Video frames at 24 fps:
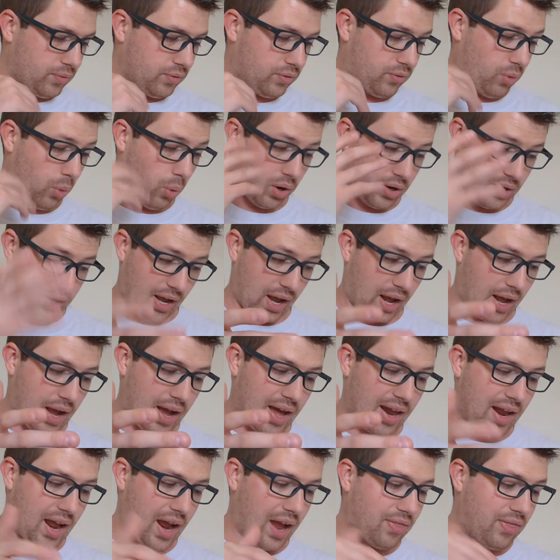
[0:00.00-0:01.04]
toward
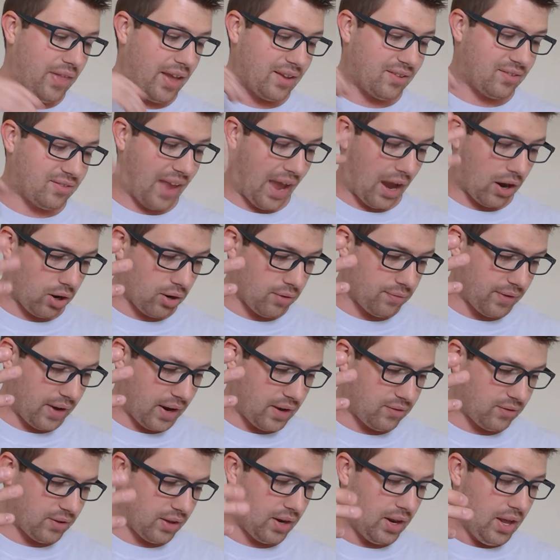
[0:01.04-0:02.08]
God, and they
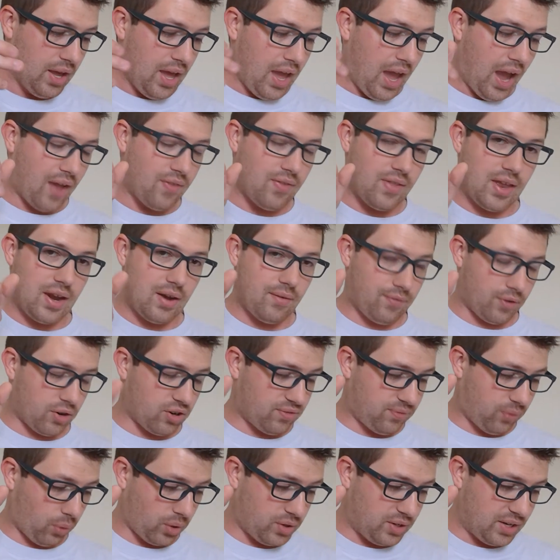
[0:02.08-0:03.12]
sacrifice it. And then in verse
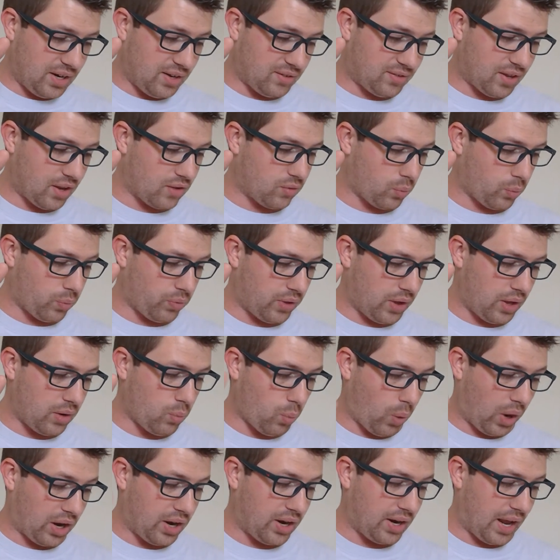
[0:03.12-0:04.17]
14 it says, then
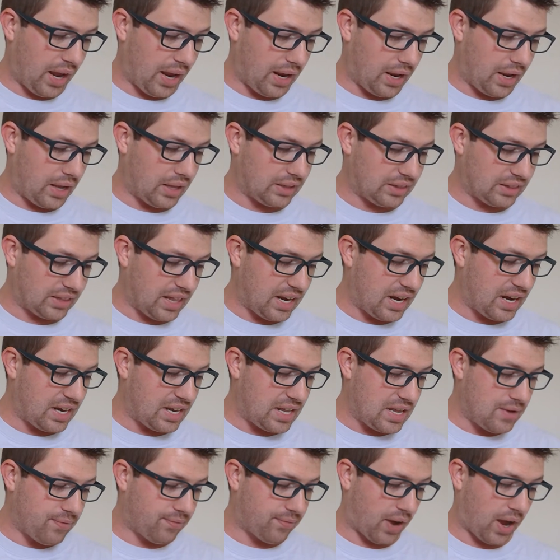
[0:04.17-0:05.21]
wearing a linen
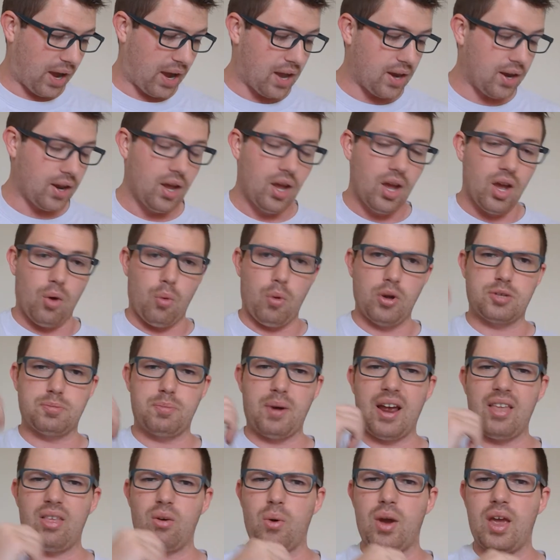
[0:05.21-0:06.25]
ephod, which
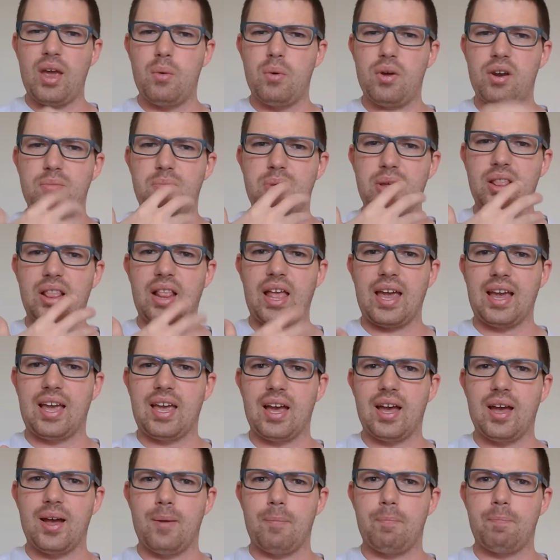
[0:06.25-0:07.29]
by the way would have been like
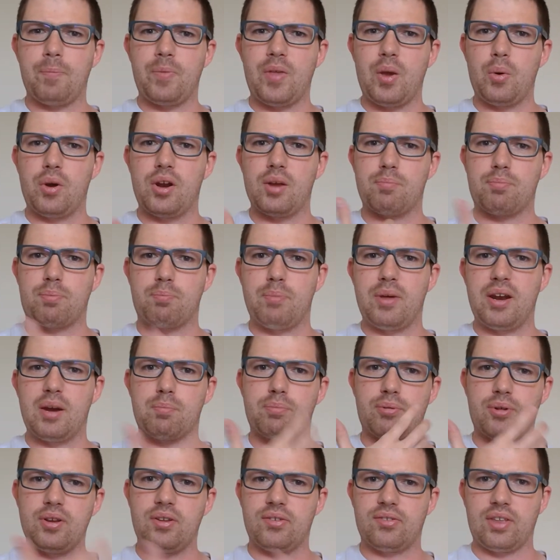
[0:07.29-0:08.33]
it would have been a
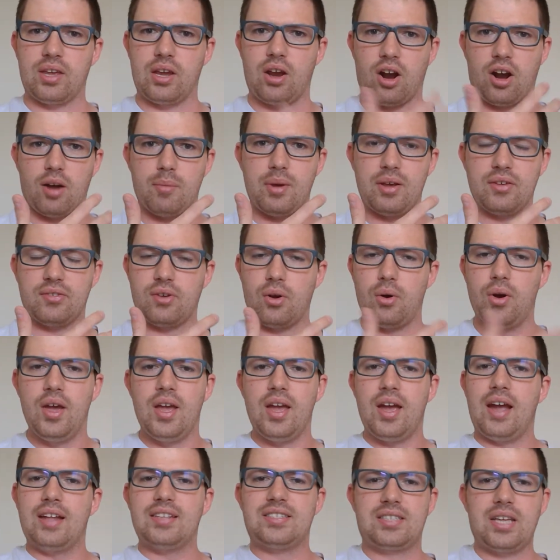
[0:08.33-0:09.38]
priestly garment. So
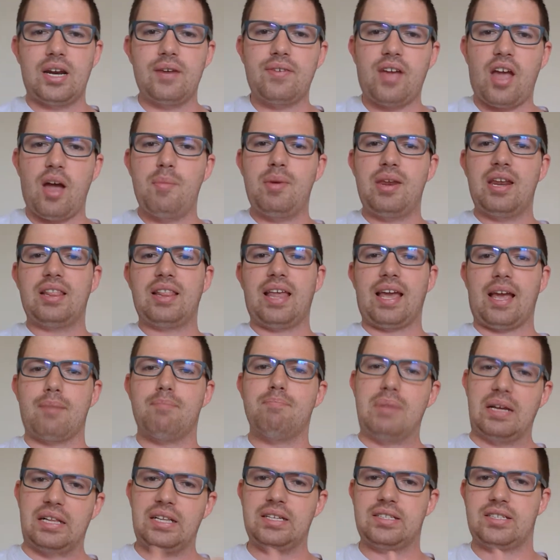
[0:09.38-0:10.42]
instead of coming in
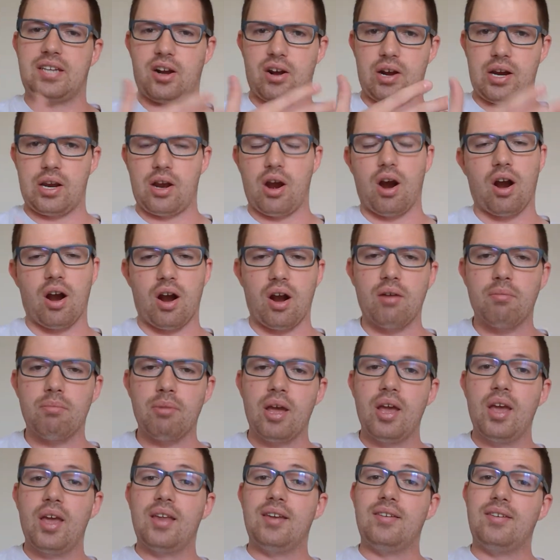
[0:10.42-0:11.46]
military garb,
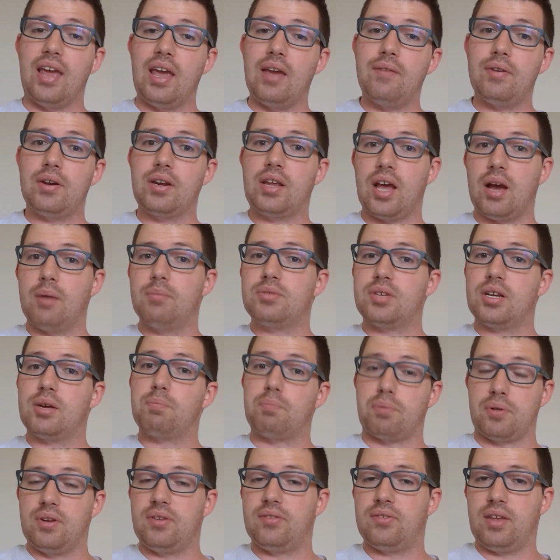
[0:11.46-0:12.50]
David comes in a
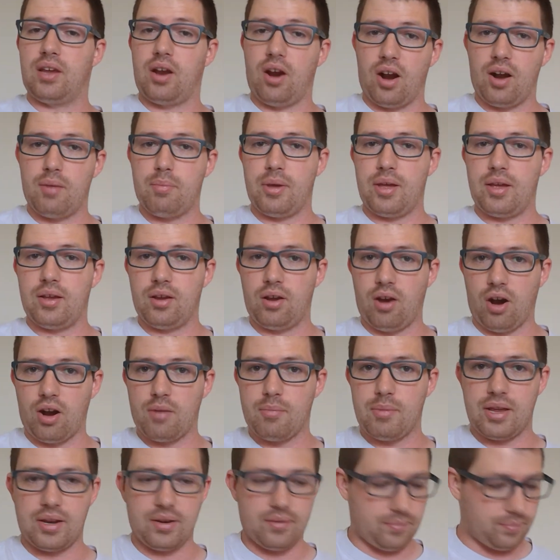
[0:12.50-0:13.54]
priestly
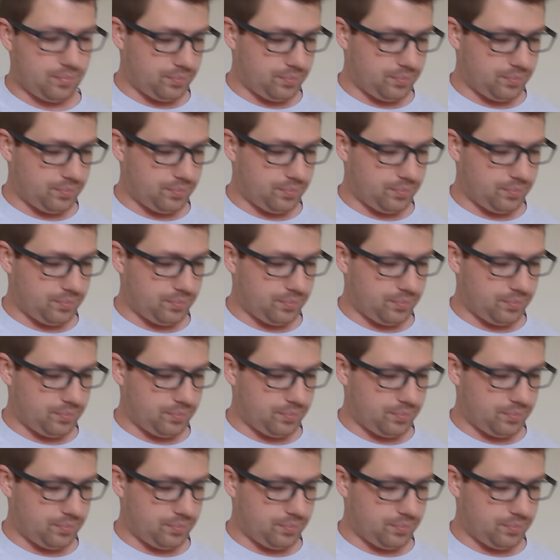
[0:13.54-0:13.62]
garment.